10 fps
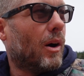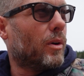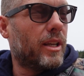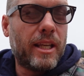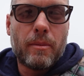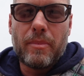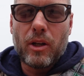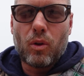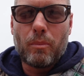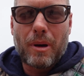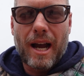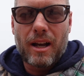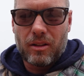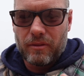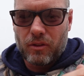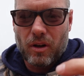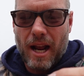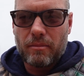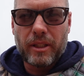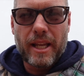I want to eat a big old pile of
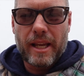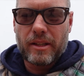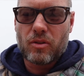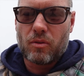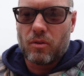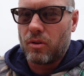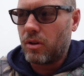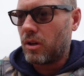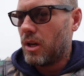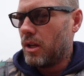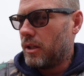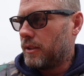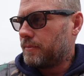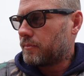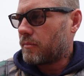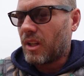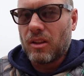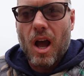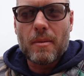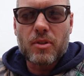crab legs or
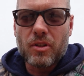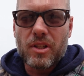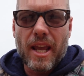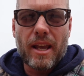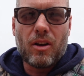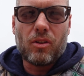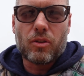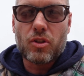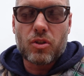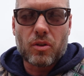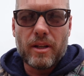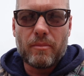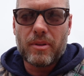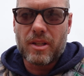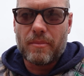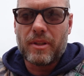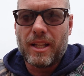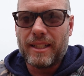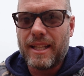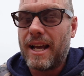lobster tail or shrimp, something
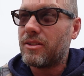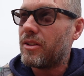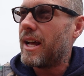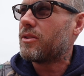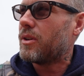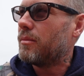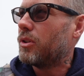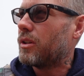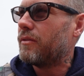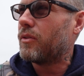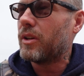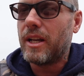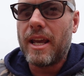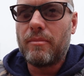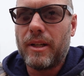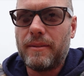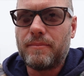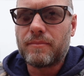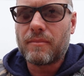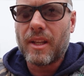like that. So that's what I'm looking for today. But
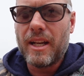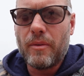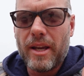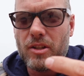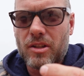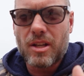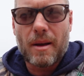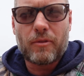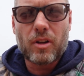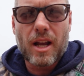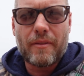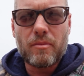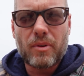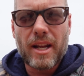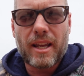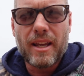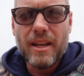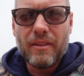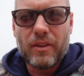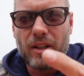anyway, just stopped for a coffee break.
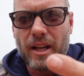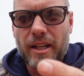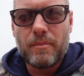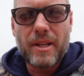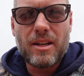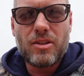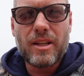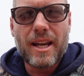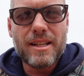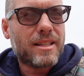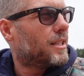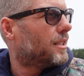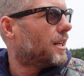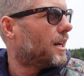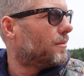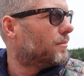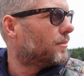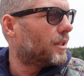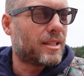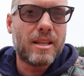Figured I'd update you guys and um,
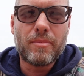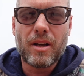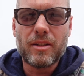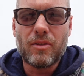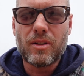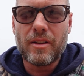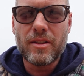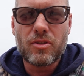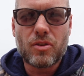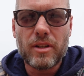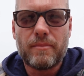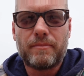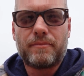let's keep on going on this trip.